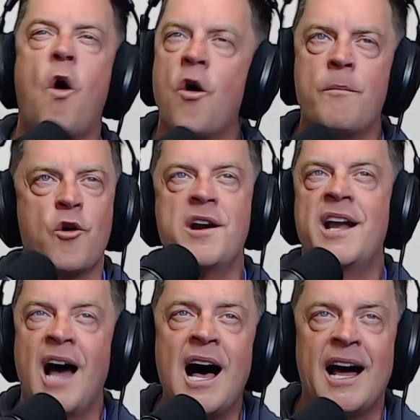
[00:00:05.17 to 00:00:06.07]
a farm or
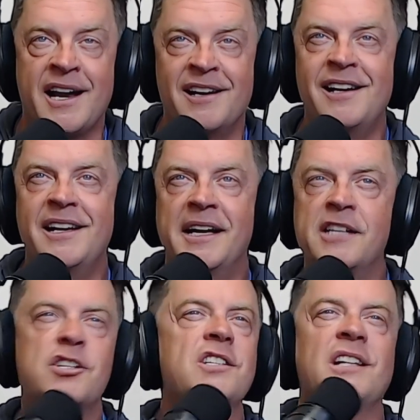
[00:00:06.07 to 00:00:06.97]
not.
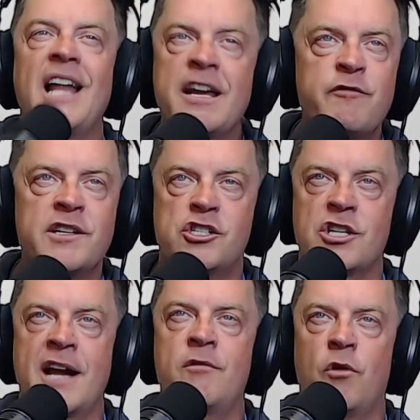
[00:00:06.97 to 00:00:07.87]
It's just life in
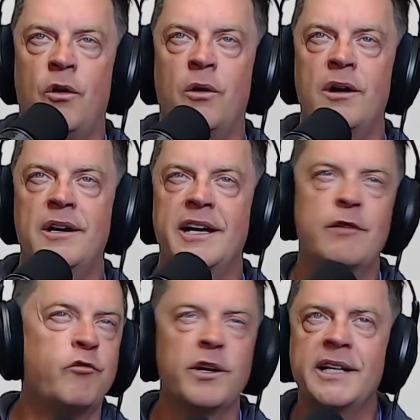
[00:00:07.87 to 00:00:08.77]
general.
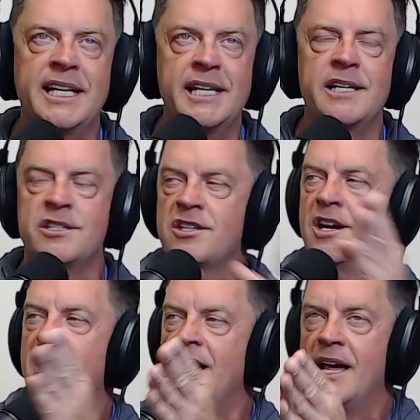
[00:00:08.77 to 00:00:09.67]
It really
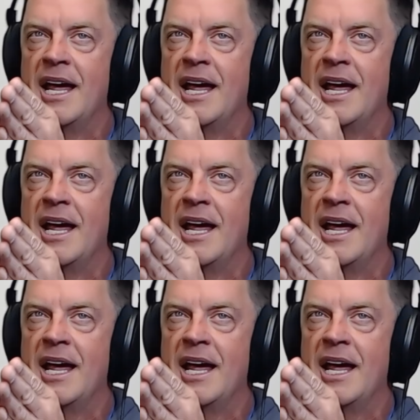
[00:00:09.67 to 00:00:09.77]
is.